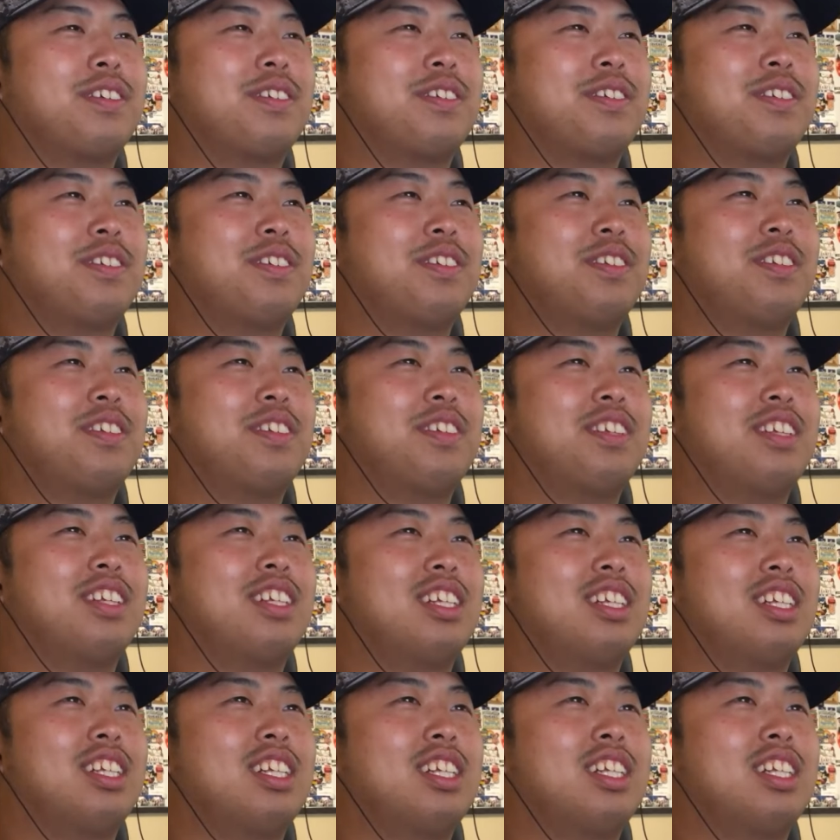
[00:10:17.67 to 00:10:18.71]

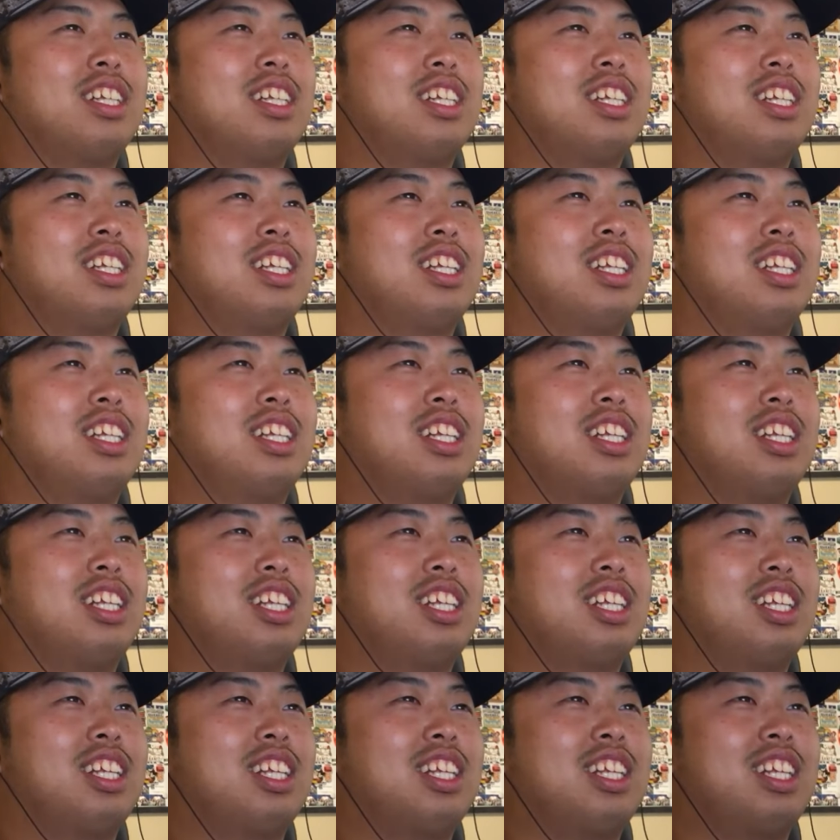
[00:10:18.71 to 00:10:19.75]

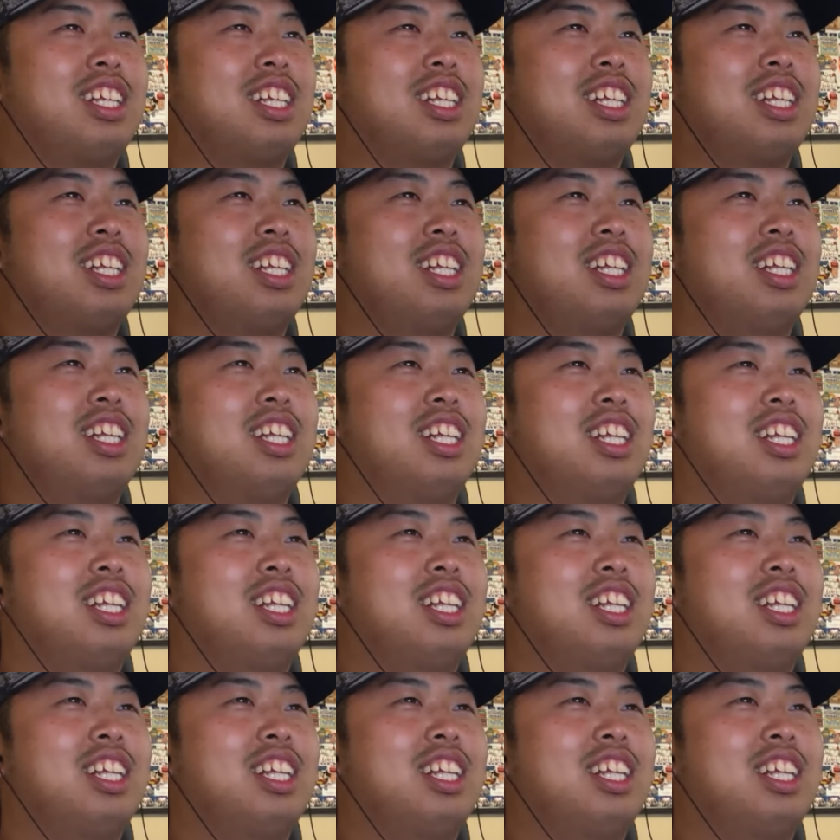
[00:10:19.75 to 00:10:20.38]
Nobody speaks.